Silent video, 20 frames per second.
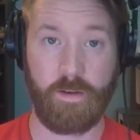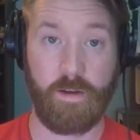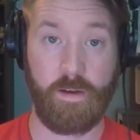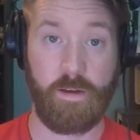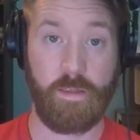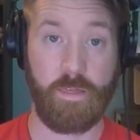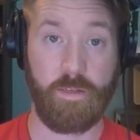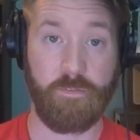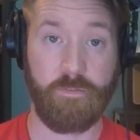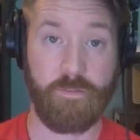
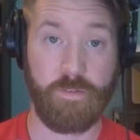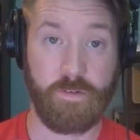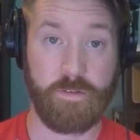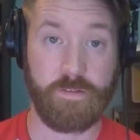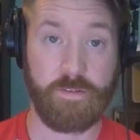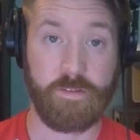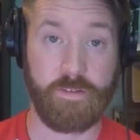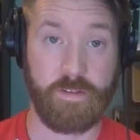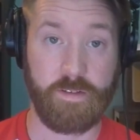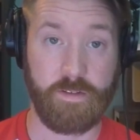The
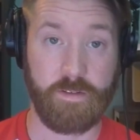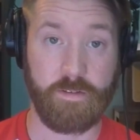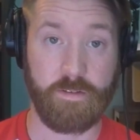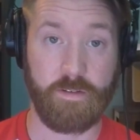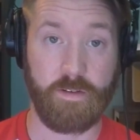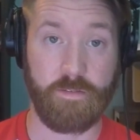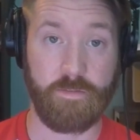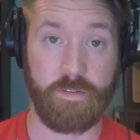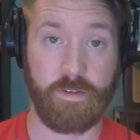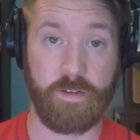first tier
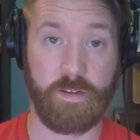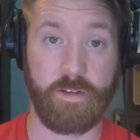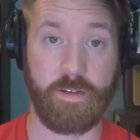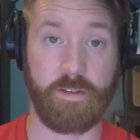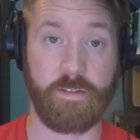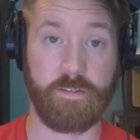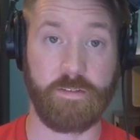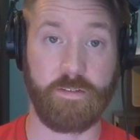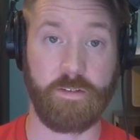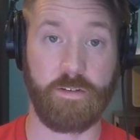of the getting
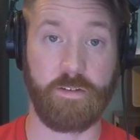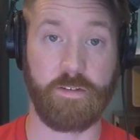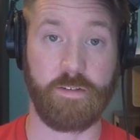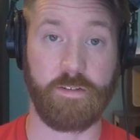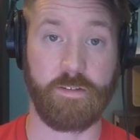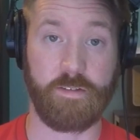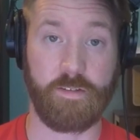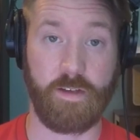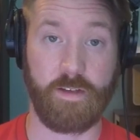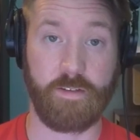started
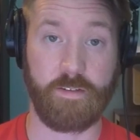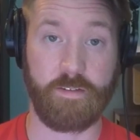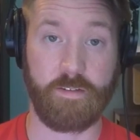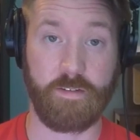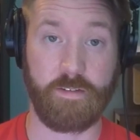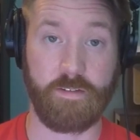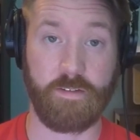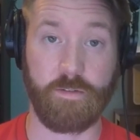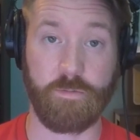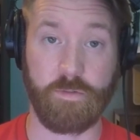sets
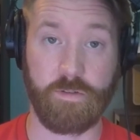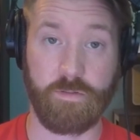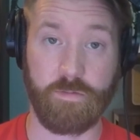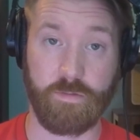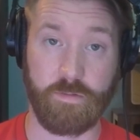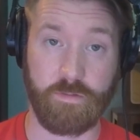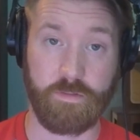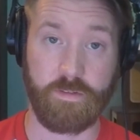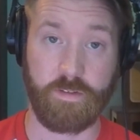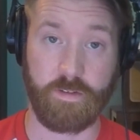is the
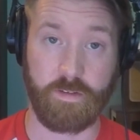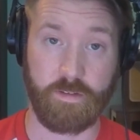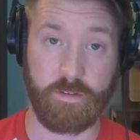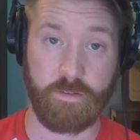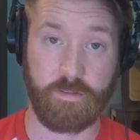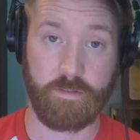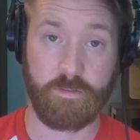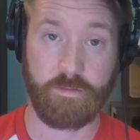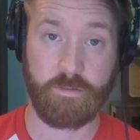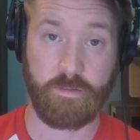recruit tier.
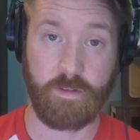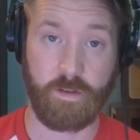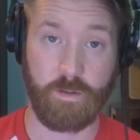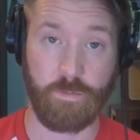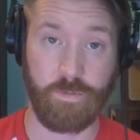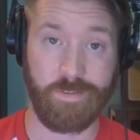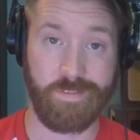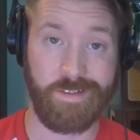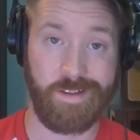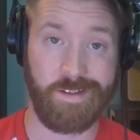And
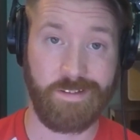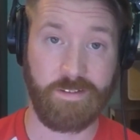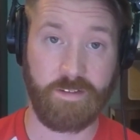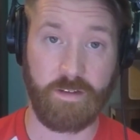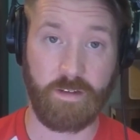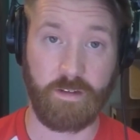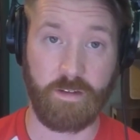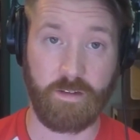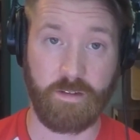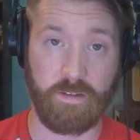what that's
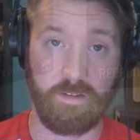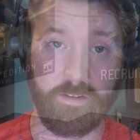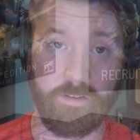going to get